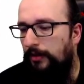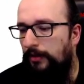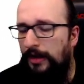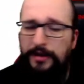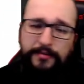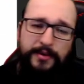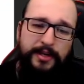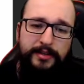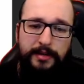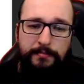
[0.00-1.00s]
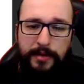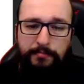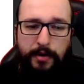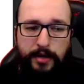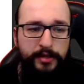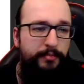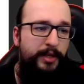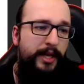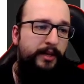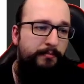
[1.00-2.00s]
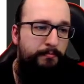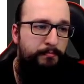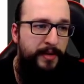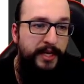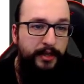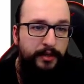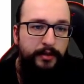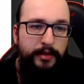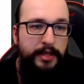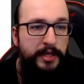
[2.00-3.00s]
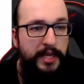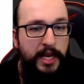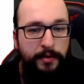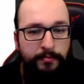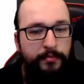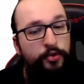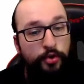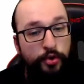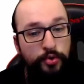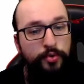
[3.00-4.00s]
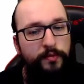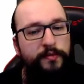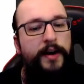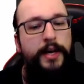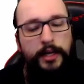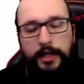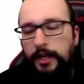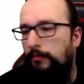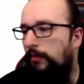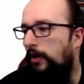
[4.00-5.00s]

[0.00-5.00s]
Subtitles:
I don't want to say big budget, but like big name new fighting game